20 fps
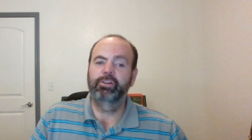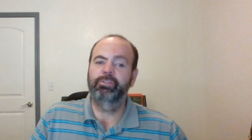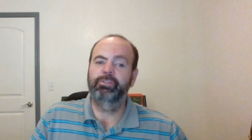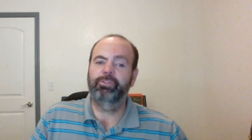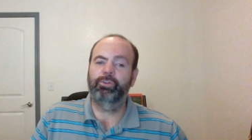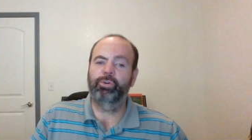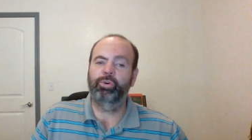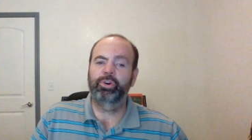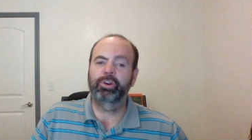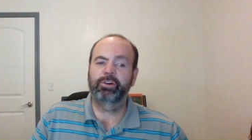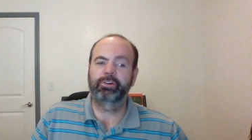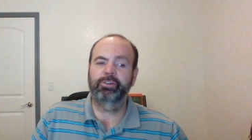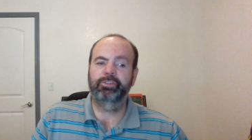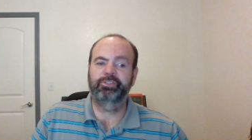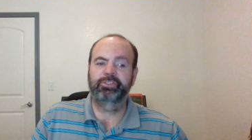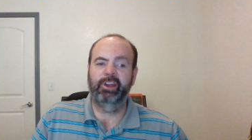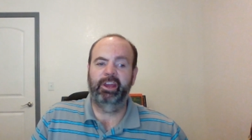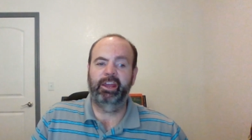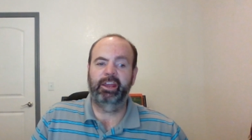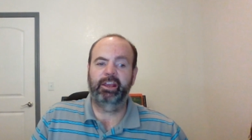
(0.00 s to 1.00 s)
For your
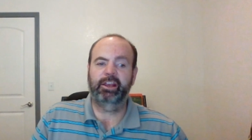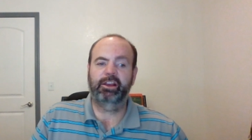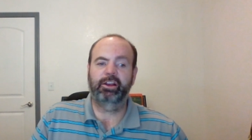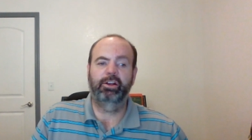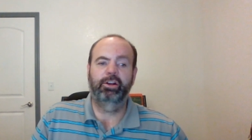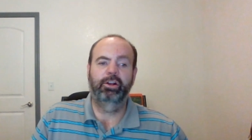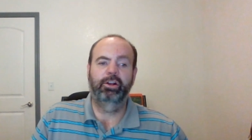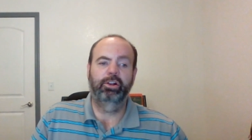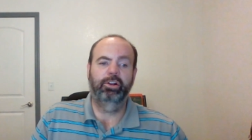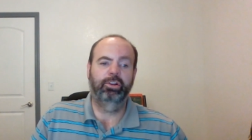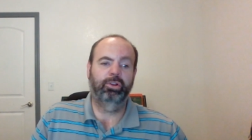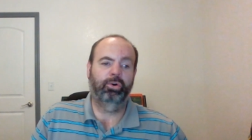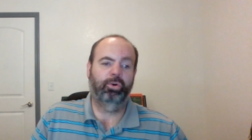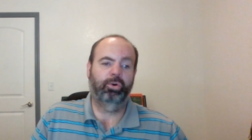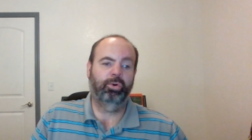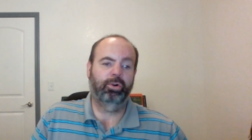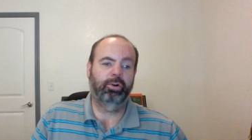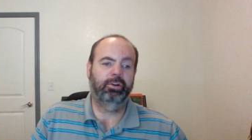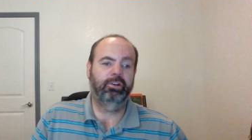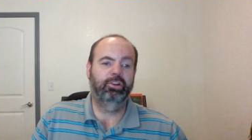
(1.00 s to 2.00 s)
sake,
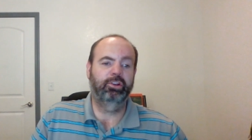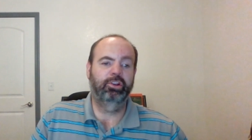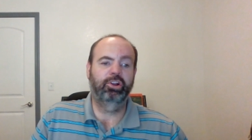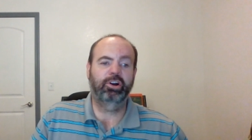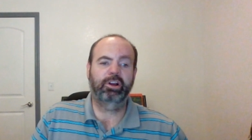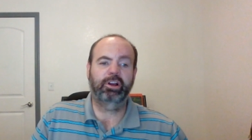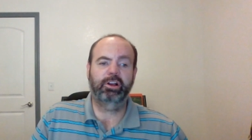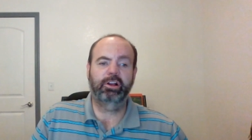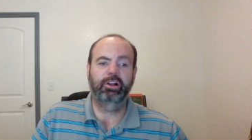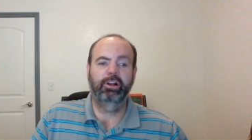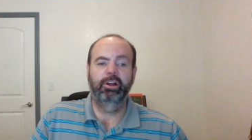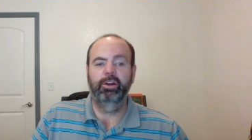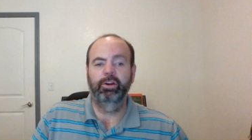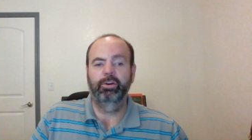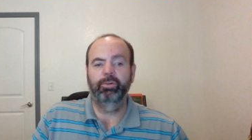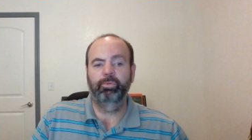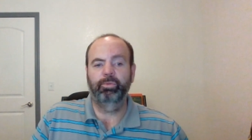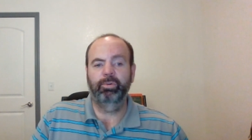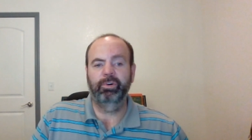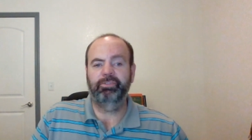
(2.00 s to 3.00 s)
Lord, look
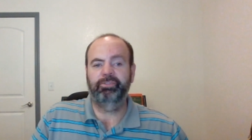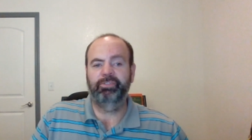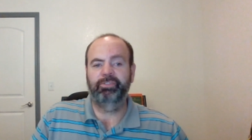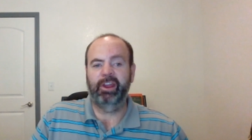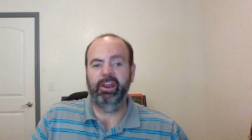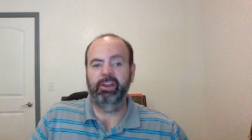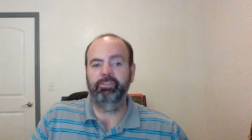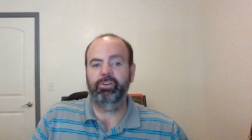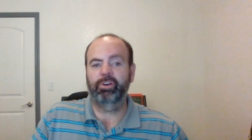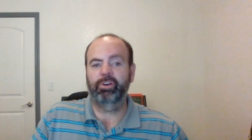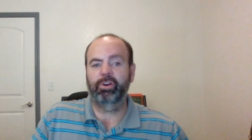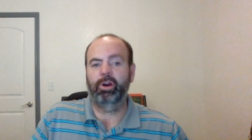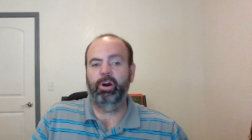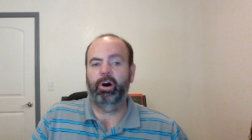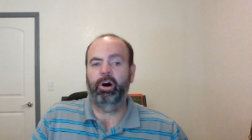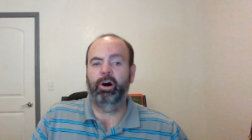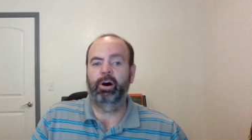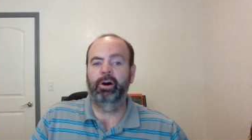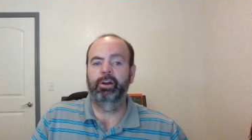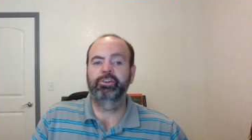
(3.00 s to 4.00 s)
with favor
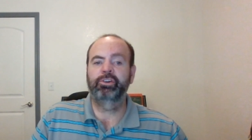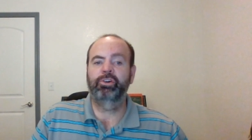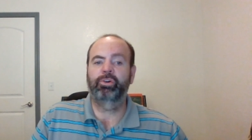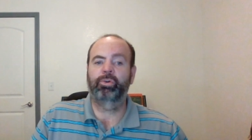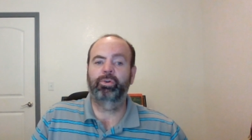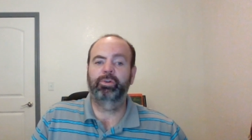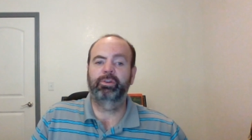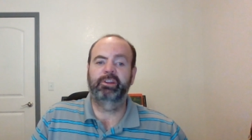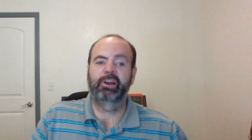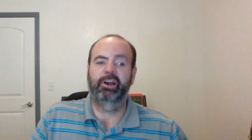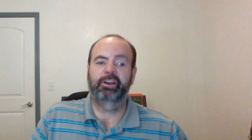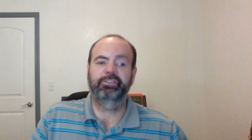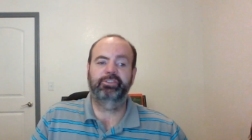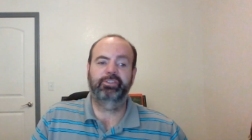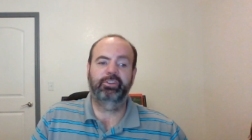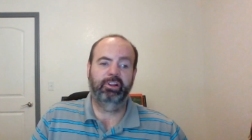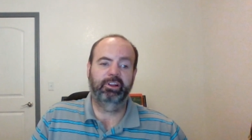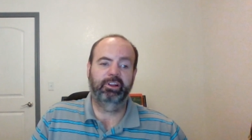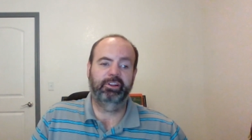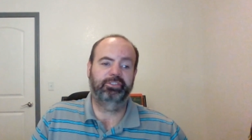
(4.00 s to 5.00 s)
on your
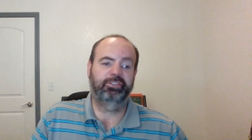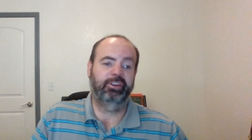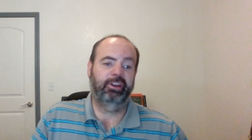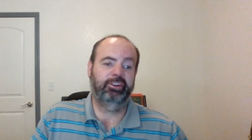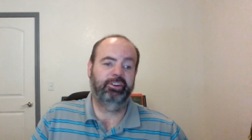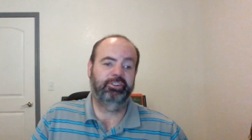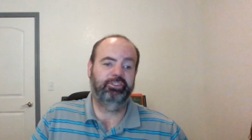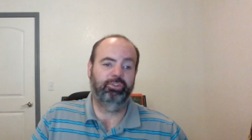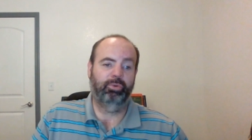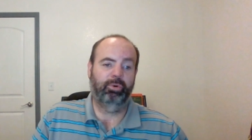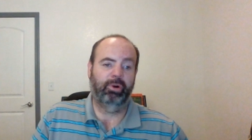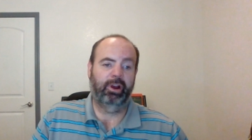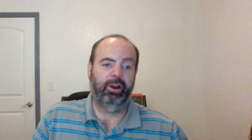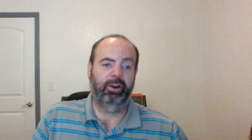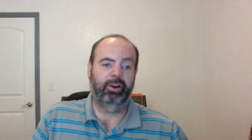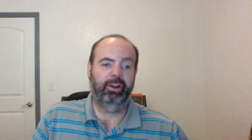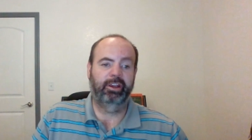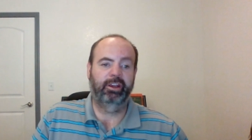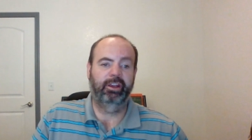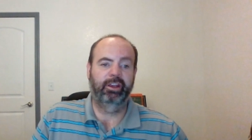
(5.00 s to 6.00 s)
desolate
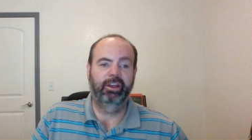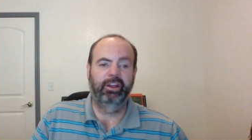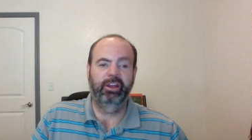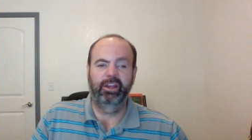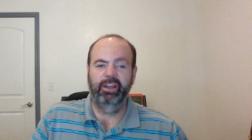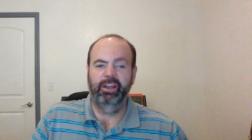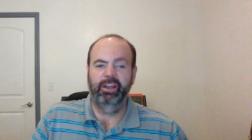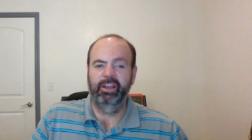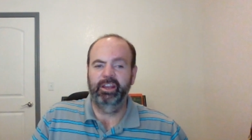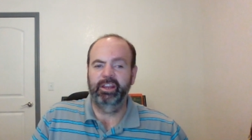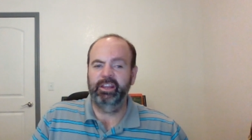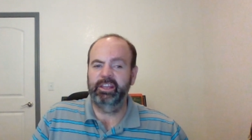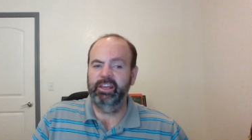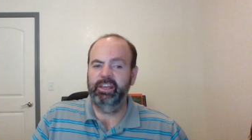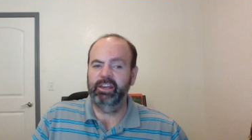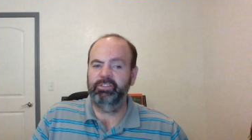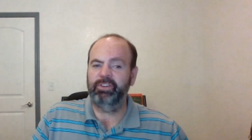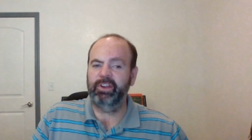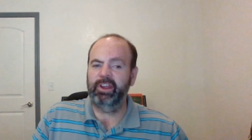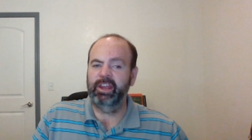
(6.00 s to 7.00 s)
sanctuary.
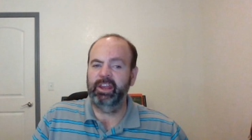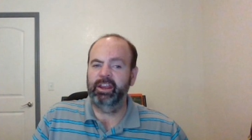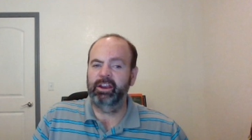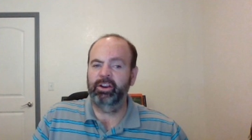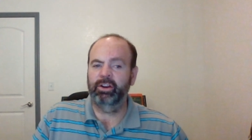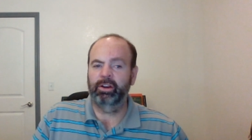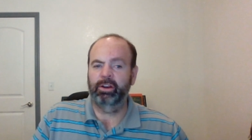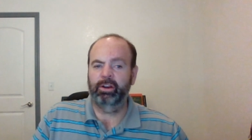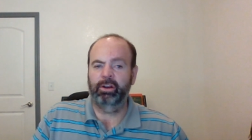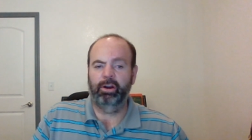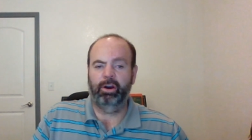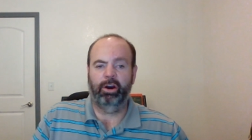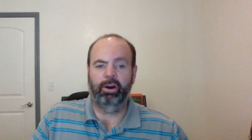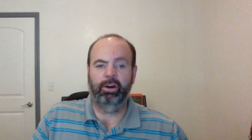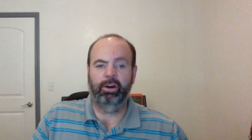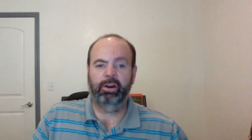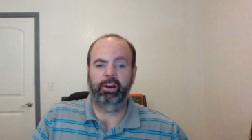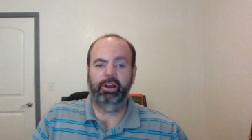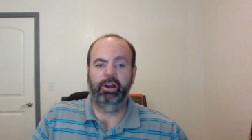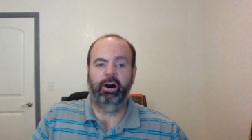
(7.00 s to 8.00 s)
Give ear,
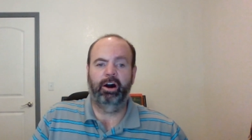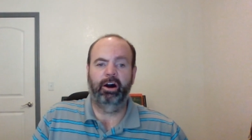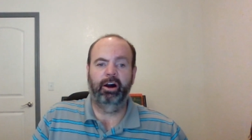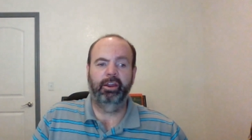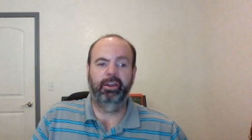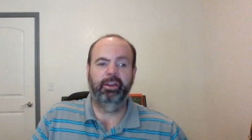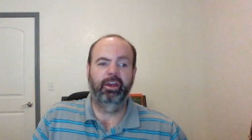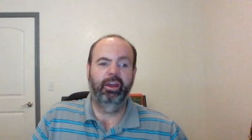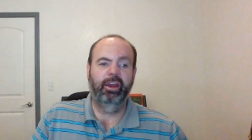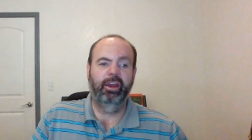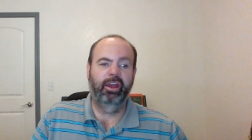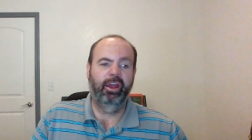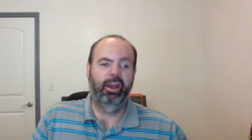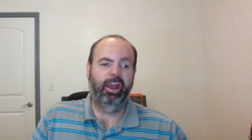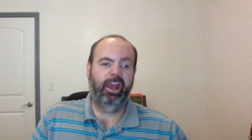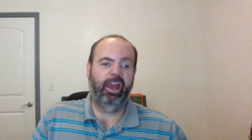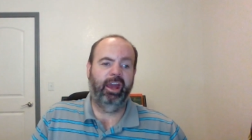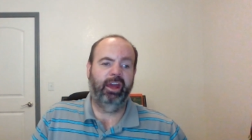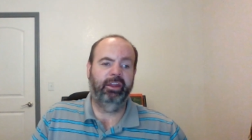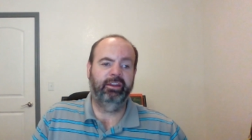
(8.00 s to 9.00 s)
our God,
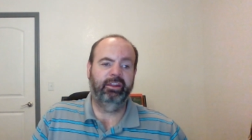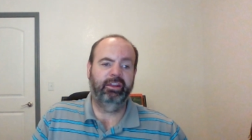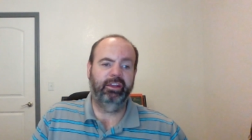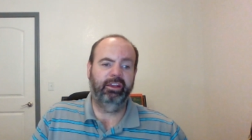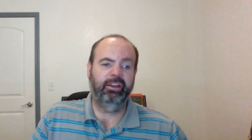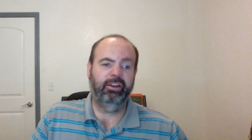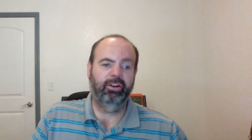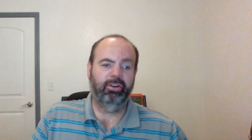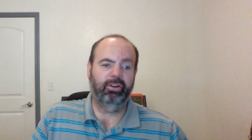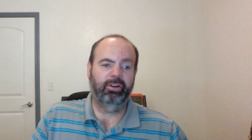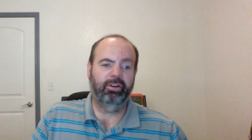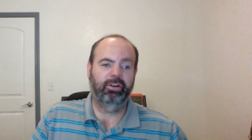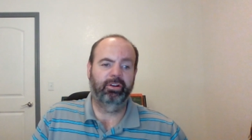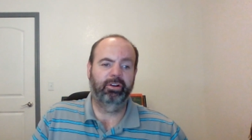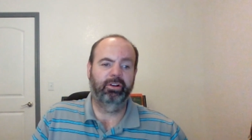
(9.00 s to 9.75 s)
and hear.